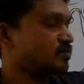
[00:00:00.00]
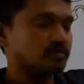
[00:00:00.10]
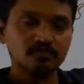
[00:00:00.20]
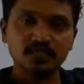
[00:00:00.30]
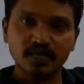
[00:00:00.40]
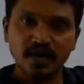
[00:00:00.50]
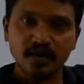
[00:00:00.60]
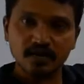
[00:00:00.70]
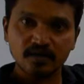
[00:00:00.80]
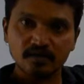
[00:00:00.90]
Which
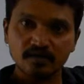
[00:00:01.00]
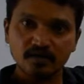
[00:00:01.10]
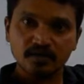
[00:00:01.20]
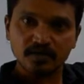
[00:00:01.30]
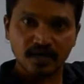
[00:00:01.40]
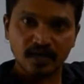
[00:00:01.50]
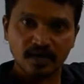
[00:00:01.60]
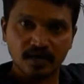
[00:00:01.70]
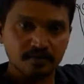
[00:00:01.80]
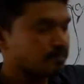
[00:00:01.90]
gland? Thyroid gland.